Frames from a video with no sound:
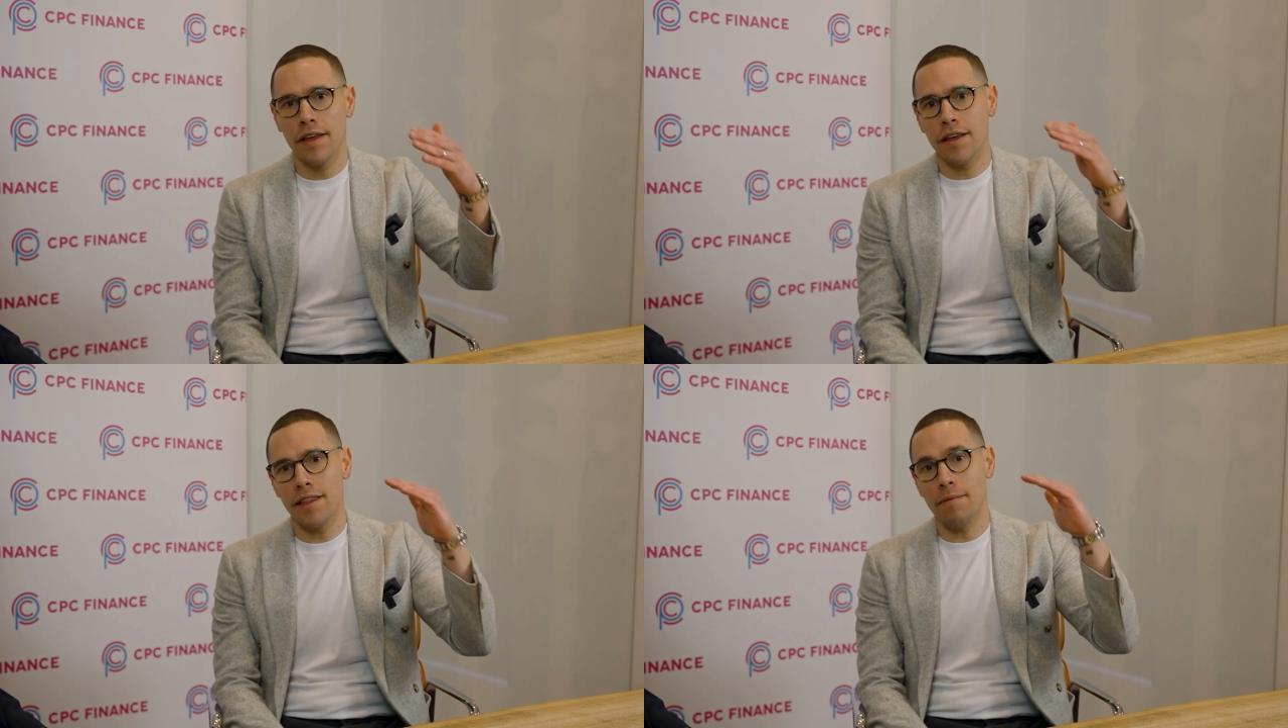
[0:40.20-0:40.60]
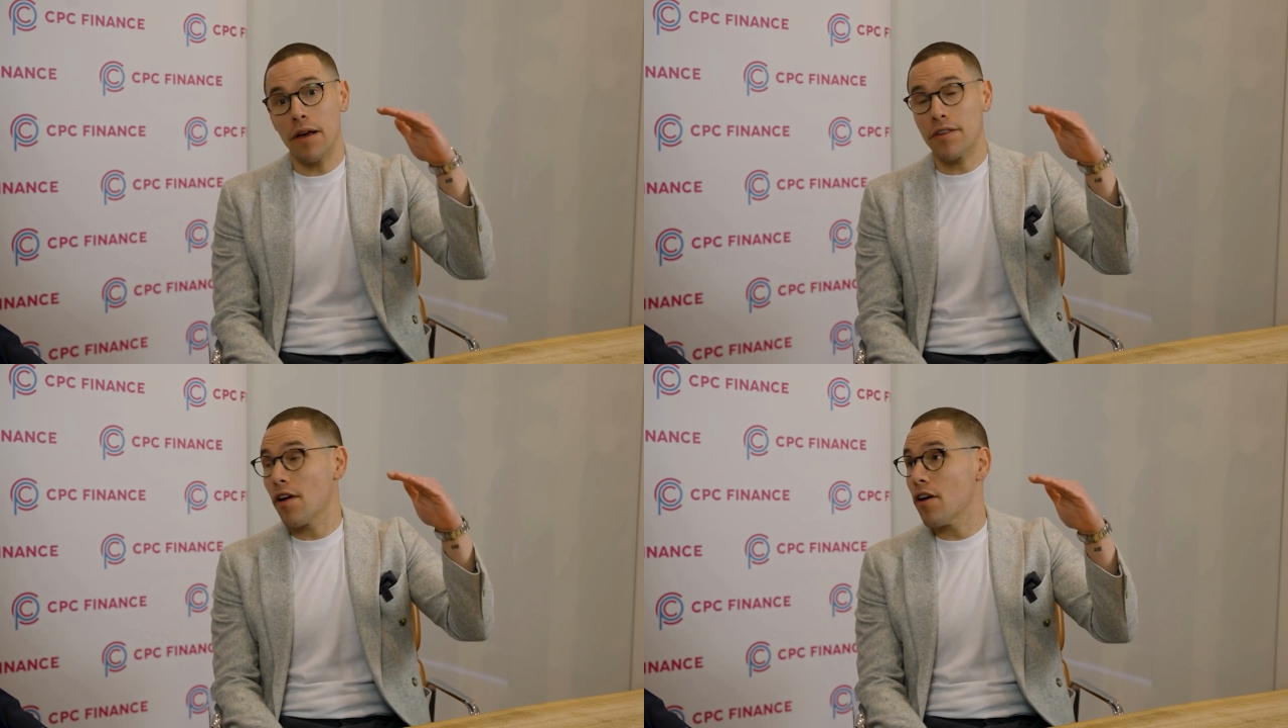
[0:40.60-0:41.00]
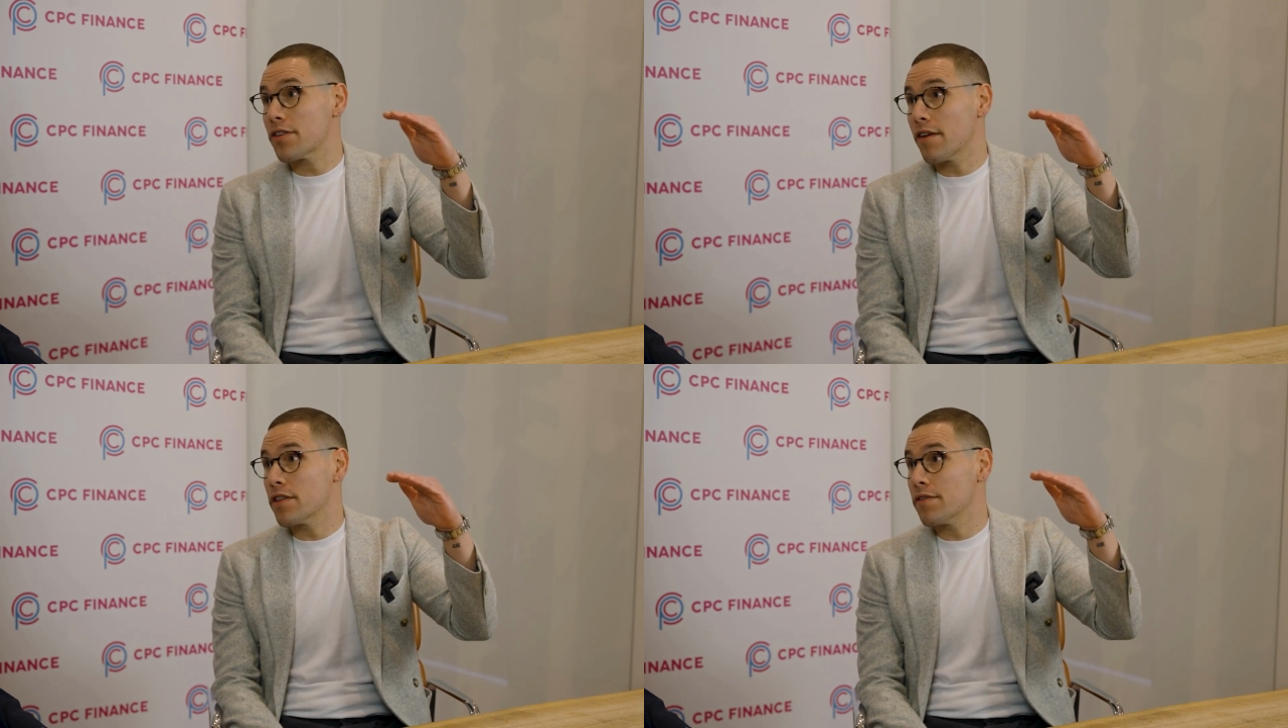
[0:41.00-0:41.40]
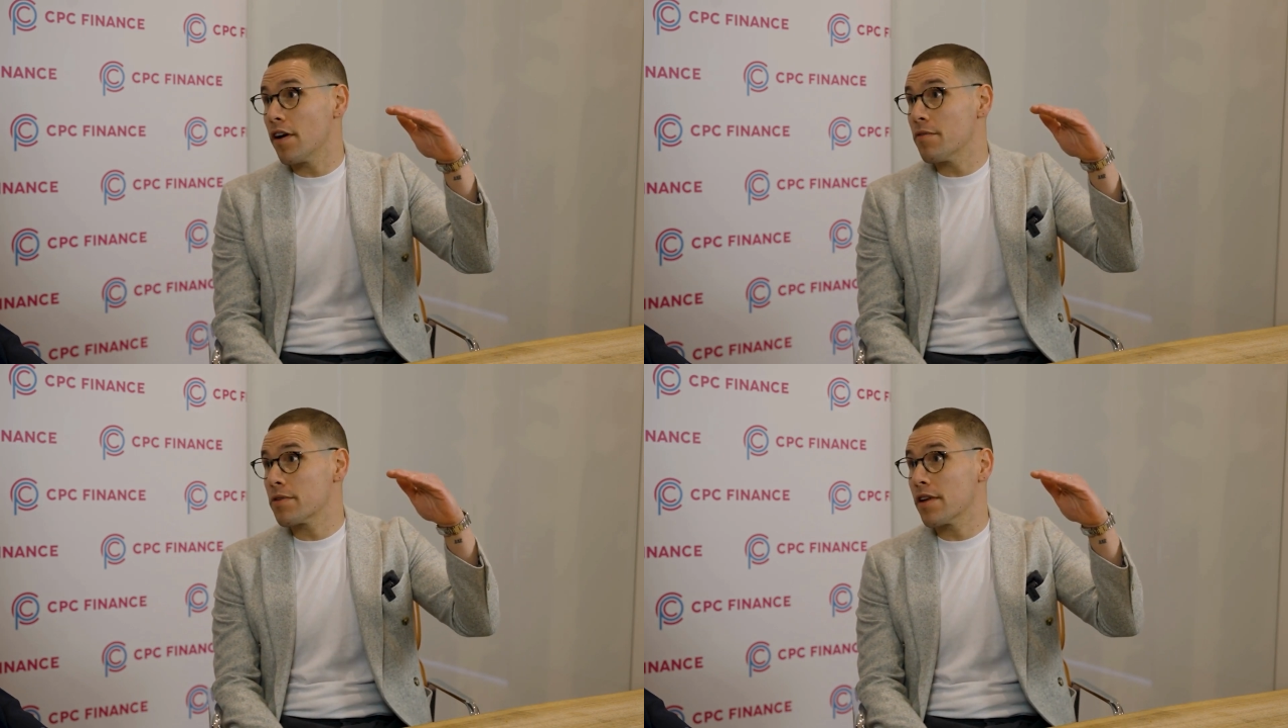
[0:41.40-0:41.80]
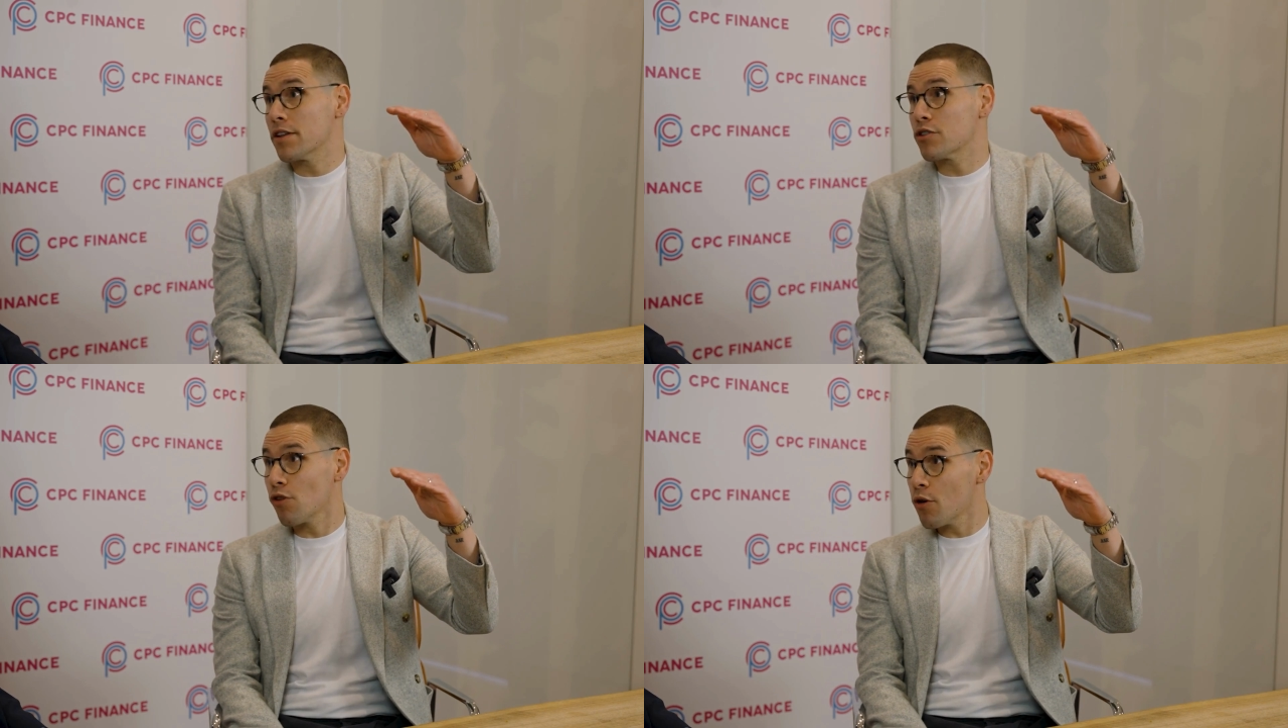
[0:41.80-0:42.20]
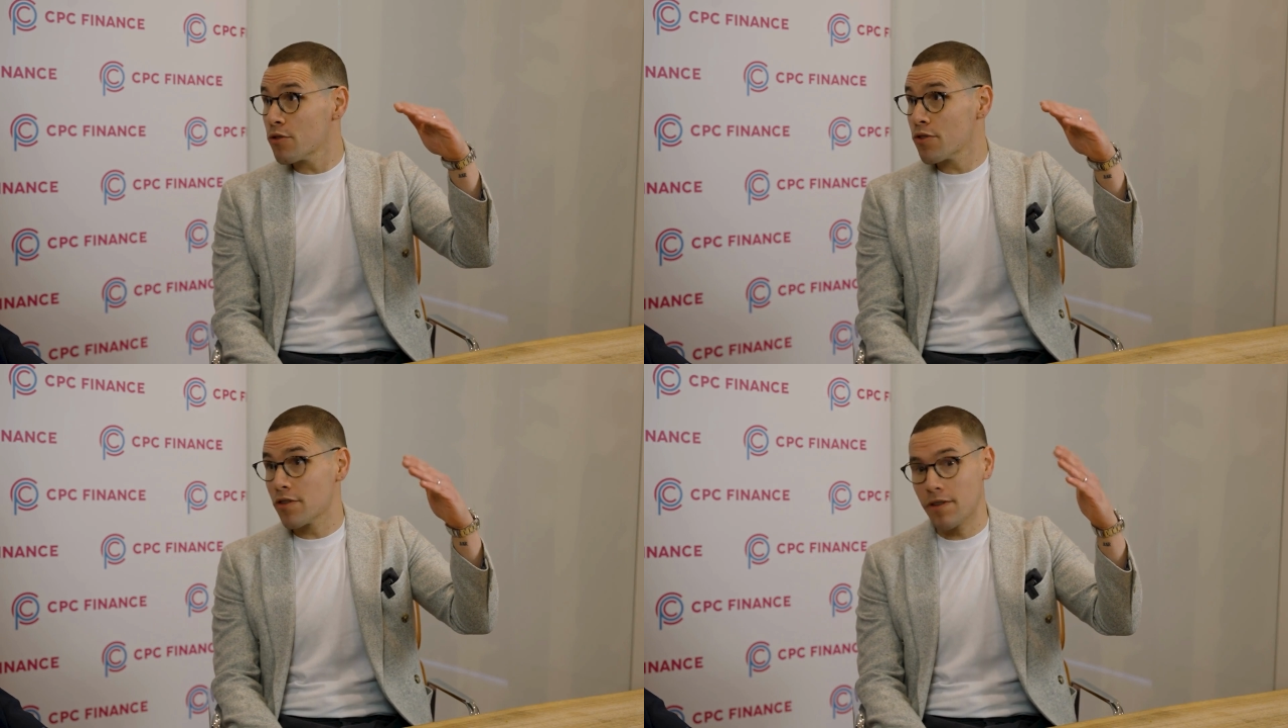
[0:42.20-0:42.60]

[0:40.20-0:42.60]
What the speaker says: they might start at 75% gross,